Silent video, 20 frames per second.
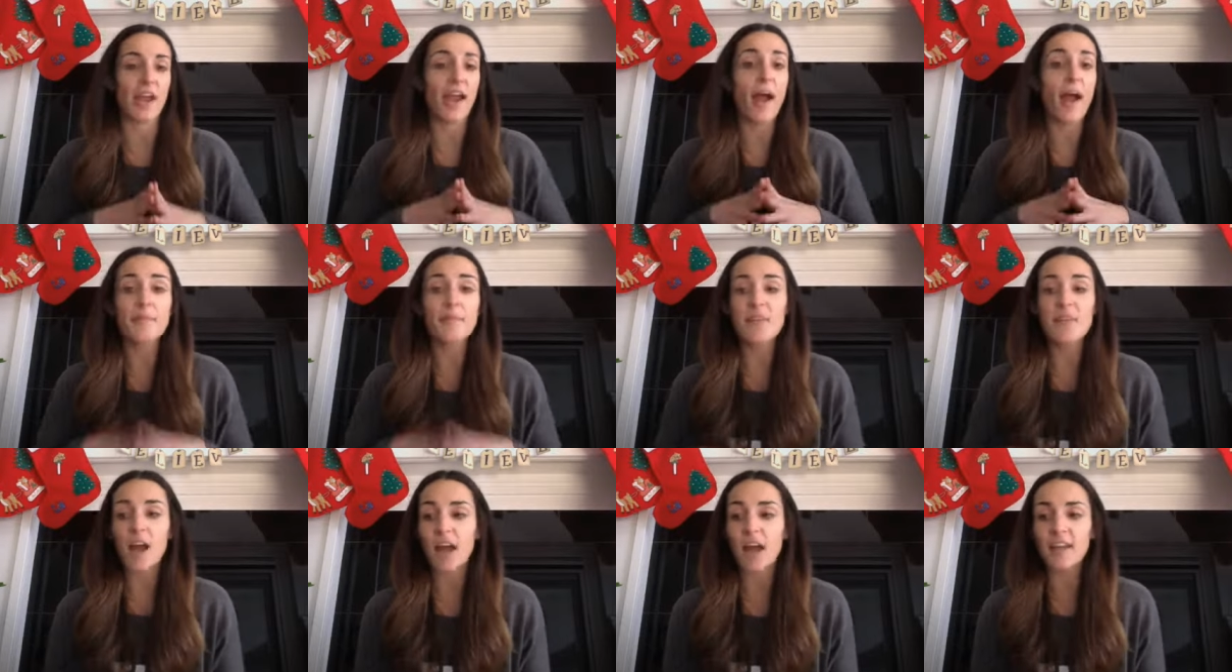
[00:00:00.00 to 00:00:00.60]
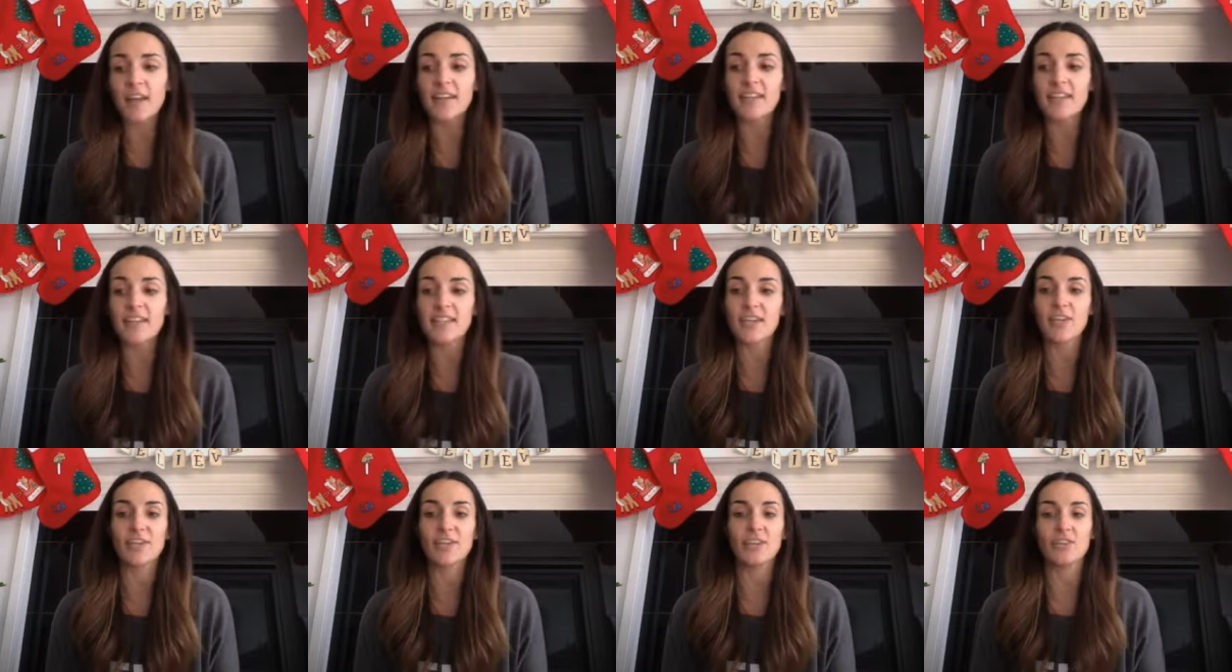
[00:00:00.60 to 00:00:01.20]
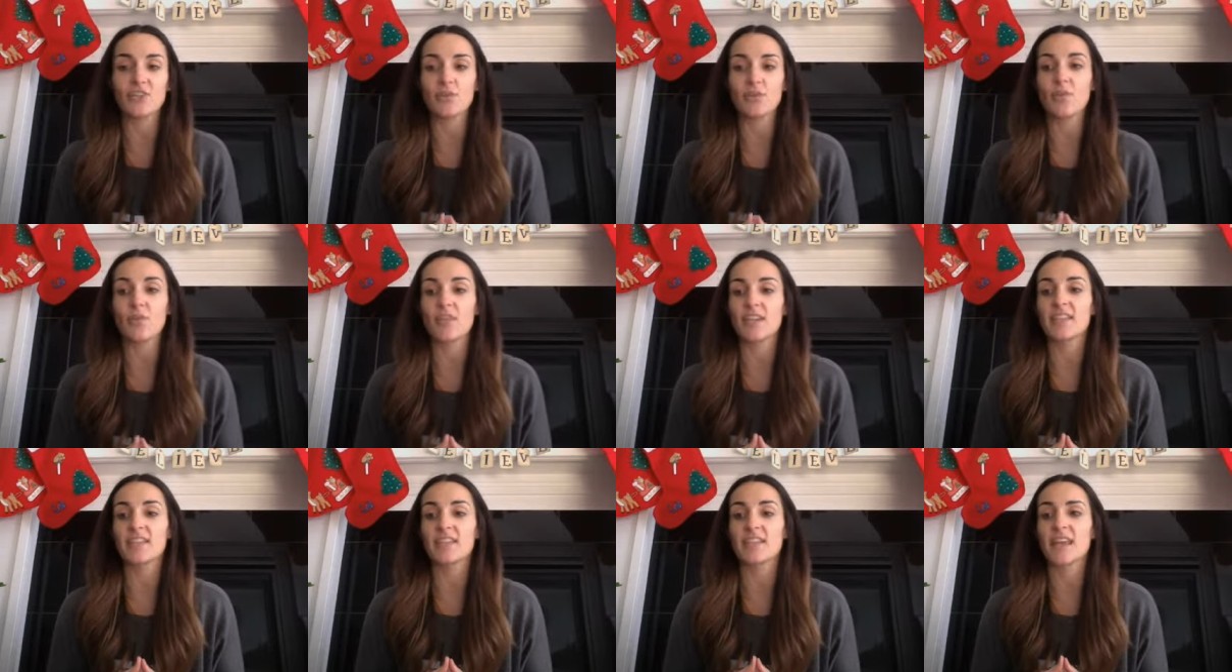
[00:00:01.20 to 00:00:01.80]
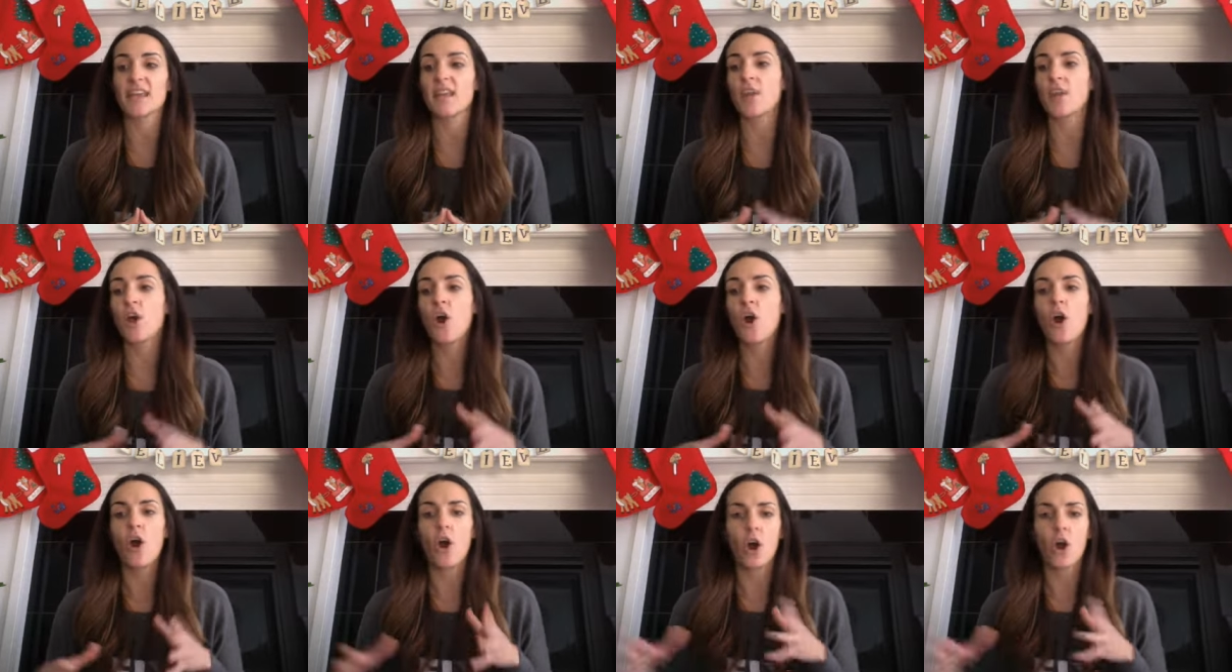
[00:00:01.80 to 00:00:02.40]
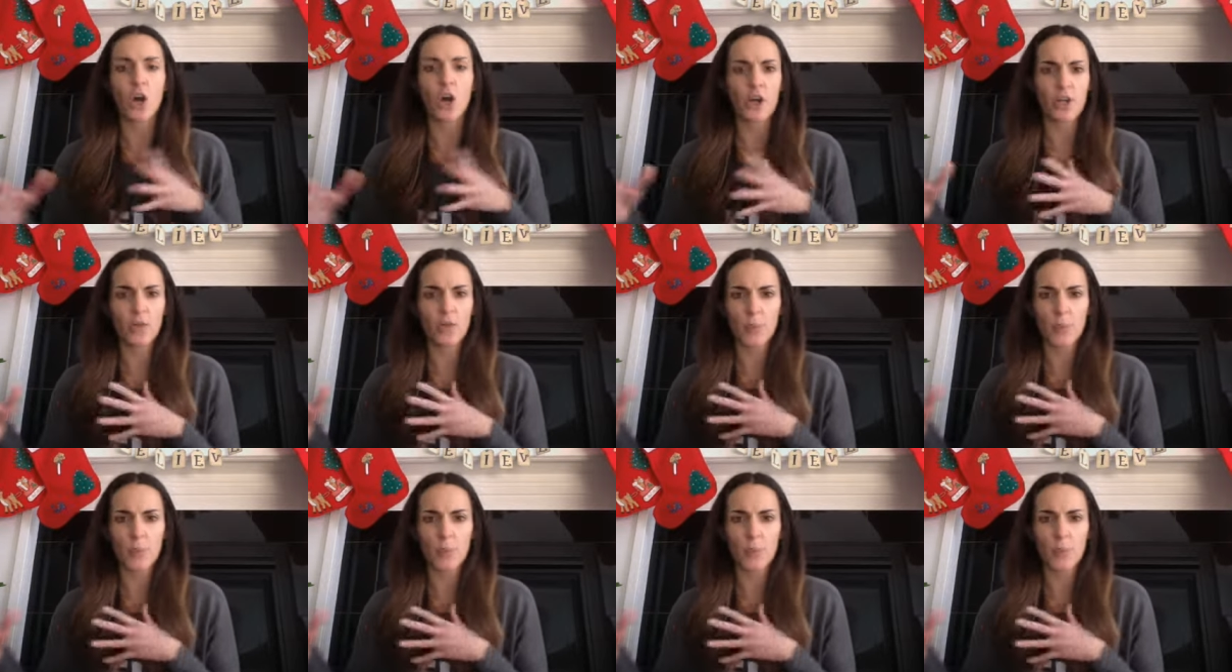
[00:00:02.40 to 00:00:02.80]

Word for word: I'm not going to tell you to do things that are